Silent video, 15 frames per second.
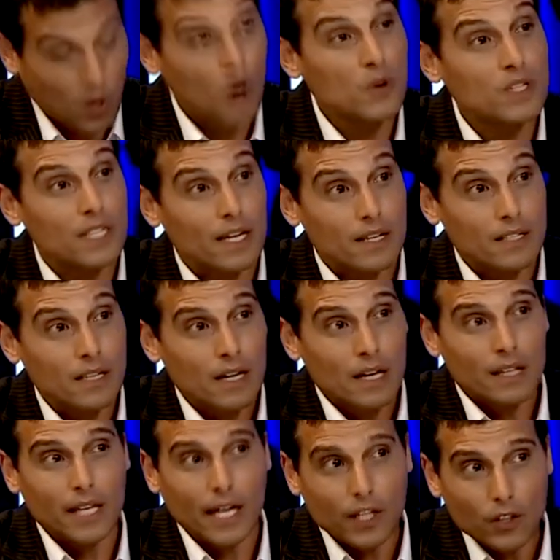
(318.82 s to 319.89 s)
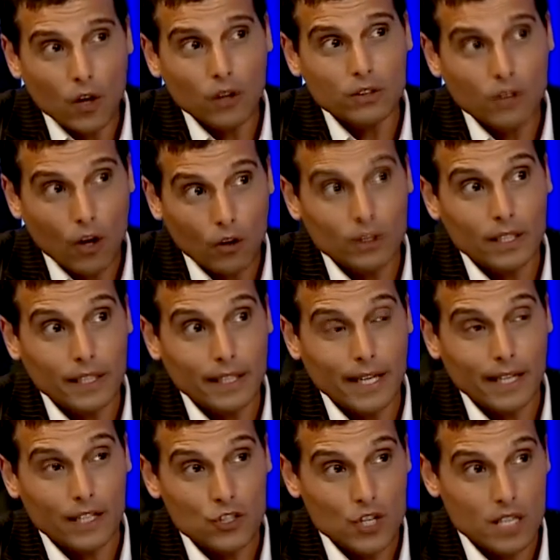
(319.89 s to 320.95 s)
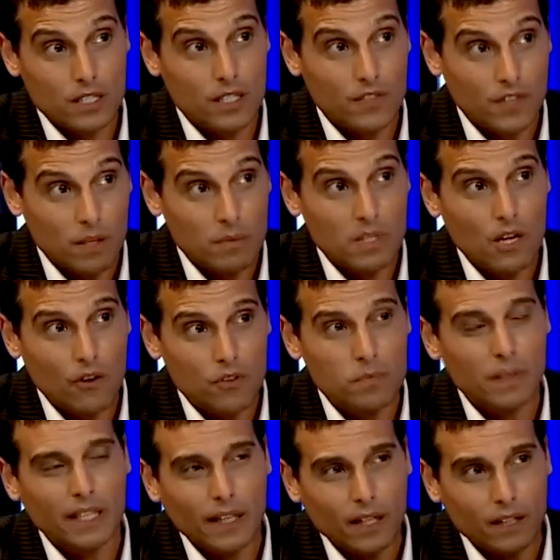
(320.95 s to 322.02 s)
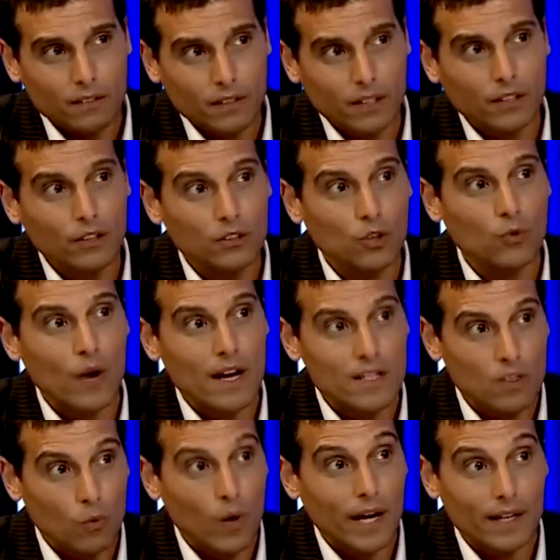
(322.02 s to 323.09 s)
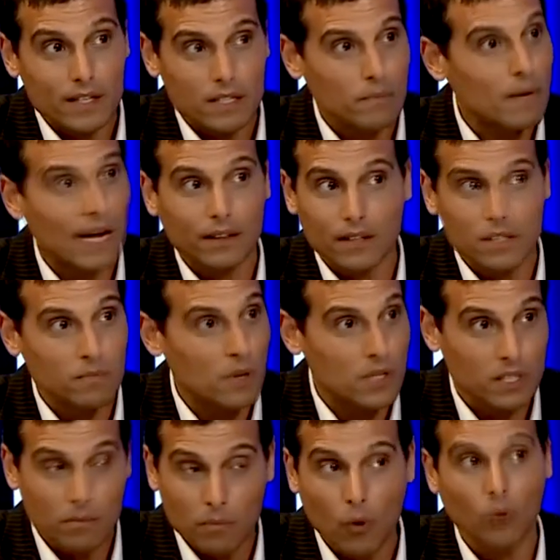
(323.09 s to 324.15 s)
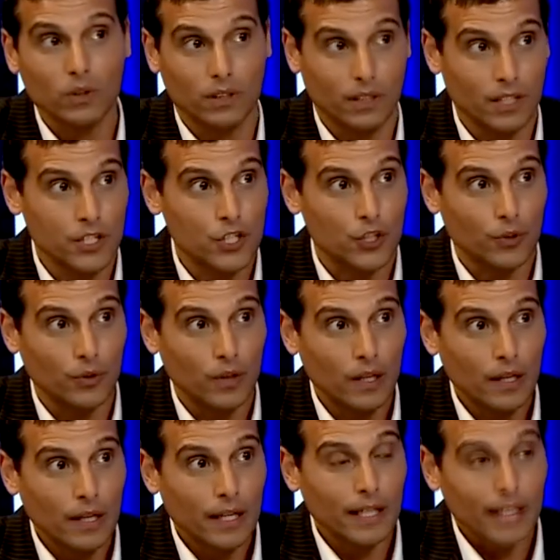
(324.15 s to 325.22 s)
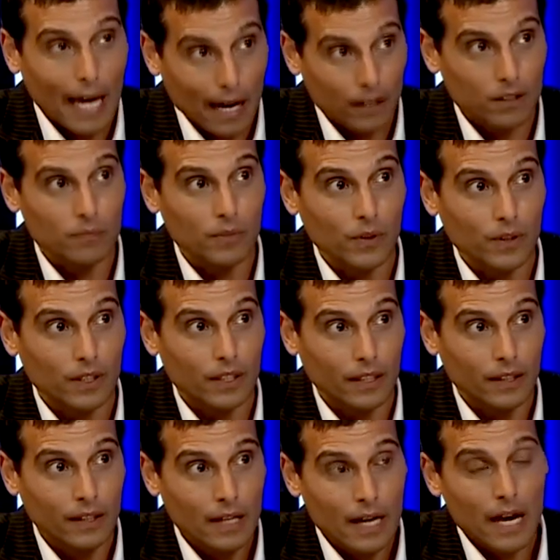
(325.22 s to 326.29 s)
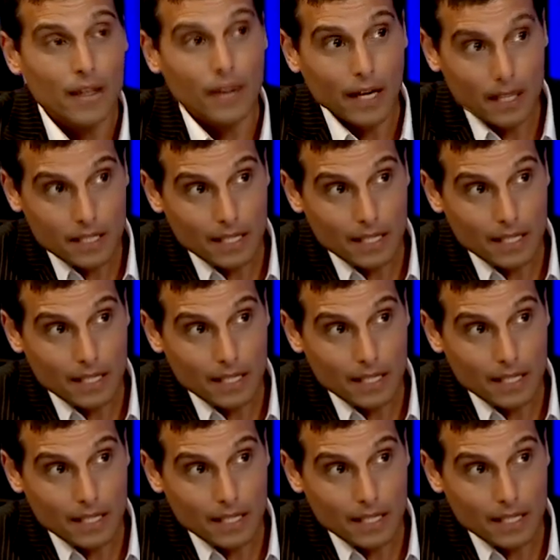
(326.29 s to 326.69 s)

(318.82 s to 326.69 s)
process, they are not only getting justice for themselves, but they're continuing to raise awareness about this most important issue in our community. And they are